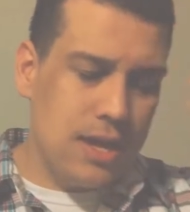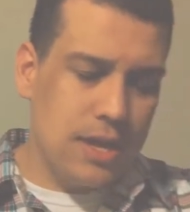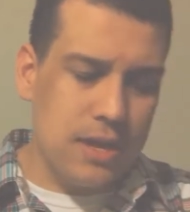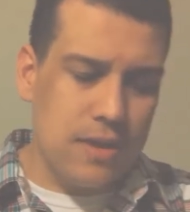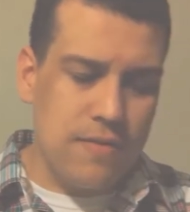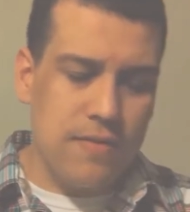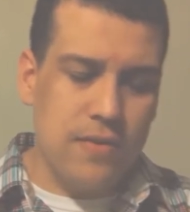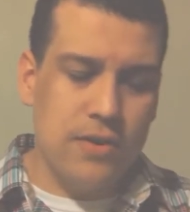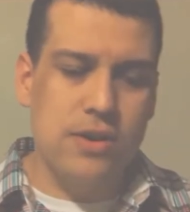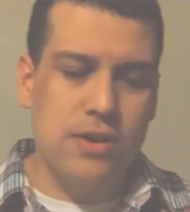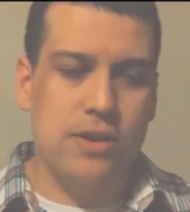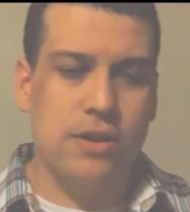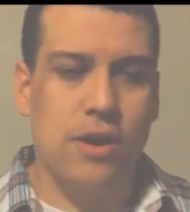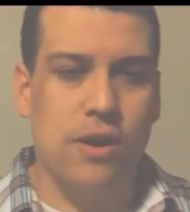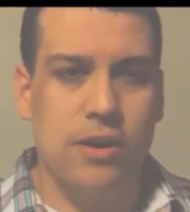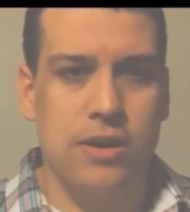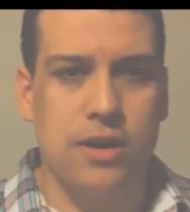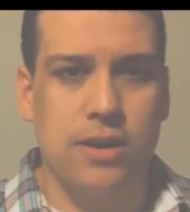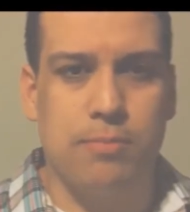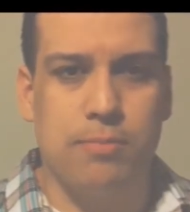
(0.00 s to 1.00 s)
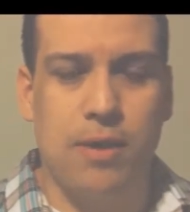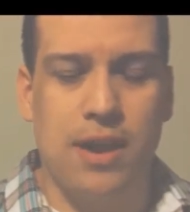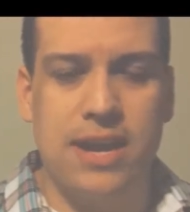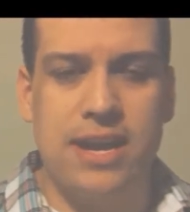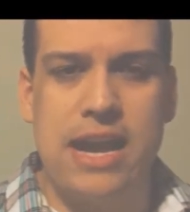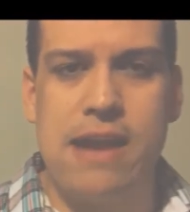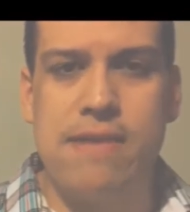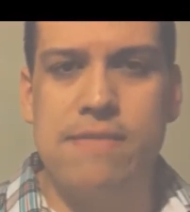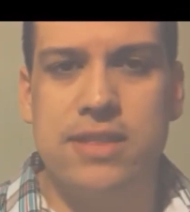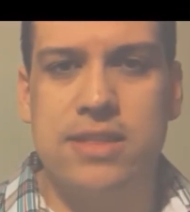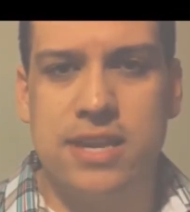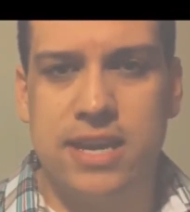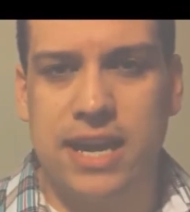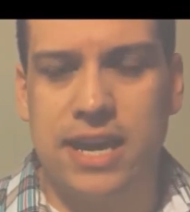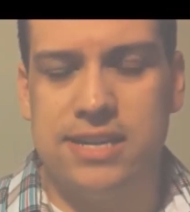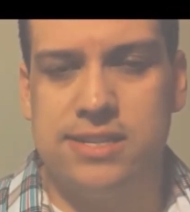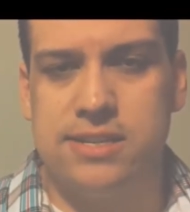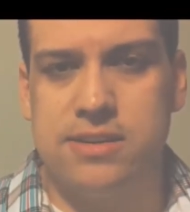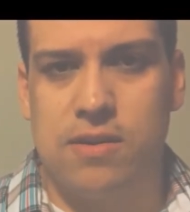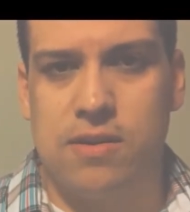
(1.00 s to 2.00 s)
you fill your card up right everything
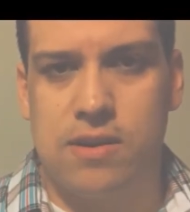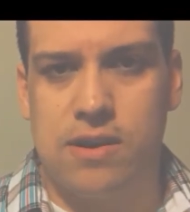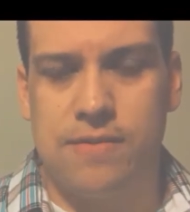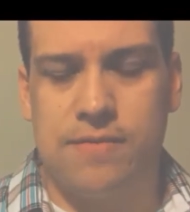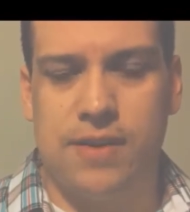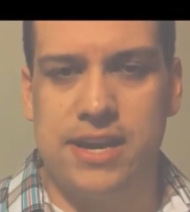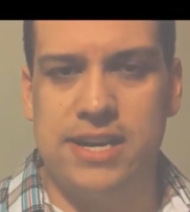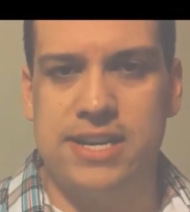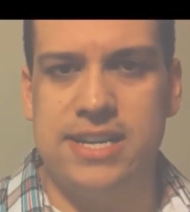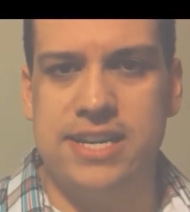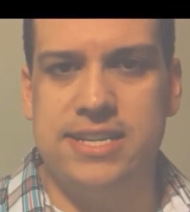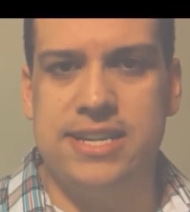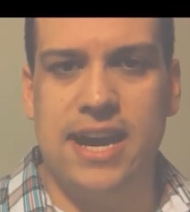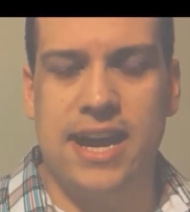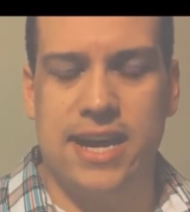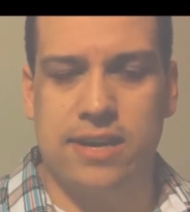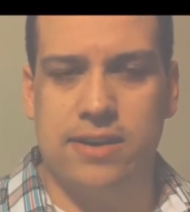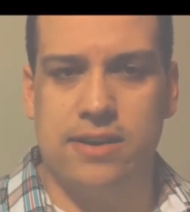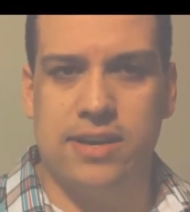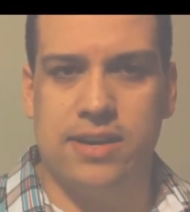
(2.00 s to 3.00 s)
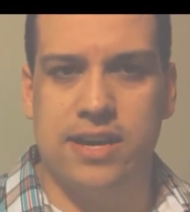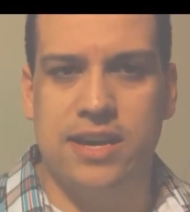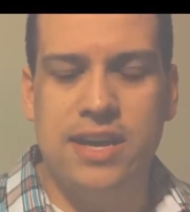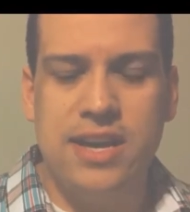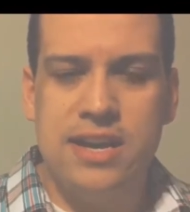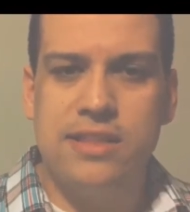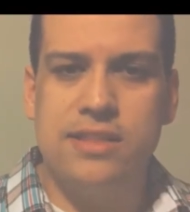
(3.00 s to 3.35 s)
has an rfid tag on it